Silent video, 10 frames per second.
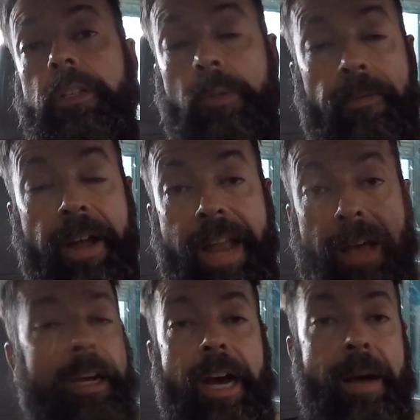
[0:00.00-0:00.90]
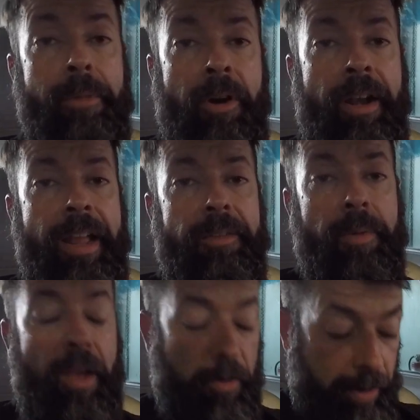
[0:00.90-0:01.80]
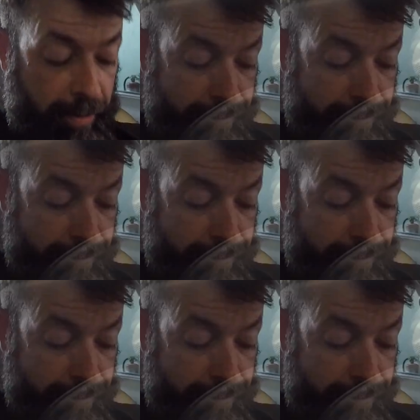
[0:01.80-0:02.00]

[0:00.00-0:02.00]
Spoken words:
So we'll find out. I'm learning as we go here.